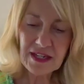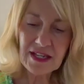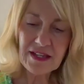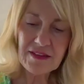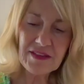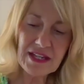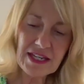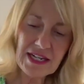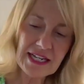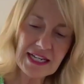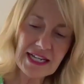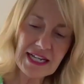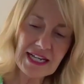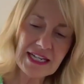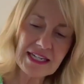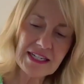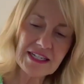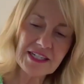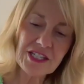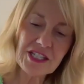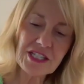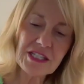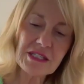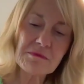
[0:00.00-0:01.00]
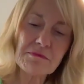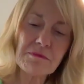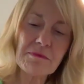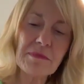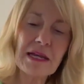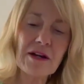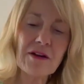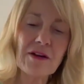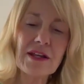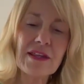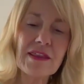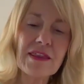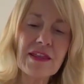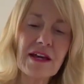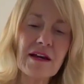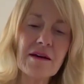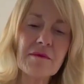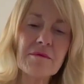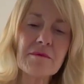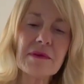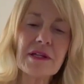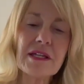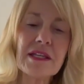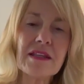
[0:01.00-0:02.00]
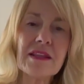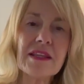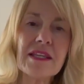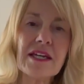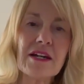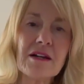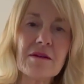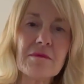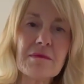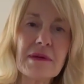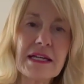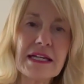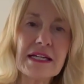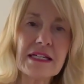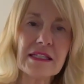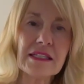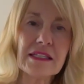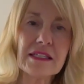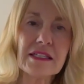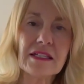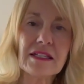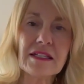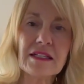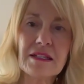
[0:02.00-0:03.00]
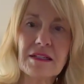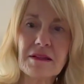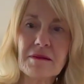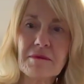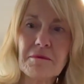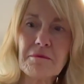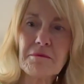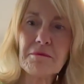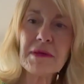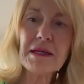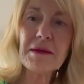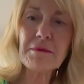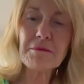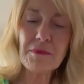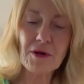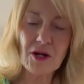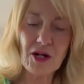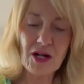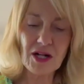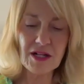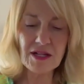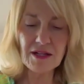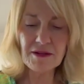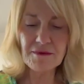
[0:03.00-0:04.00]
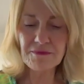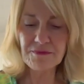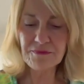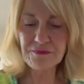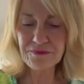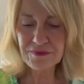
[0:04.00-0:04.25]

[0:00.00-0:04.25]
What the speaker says: And then I kind of just bury them in there and make a little meatball.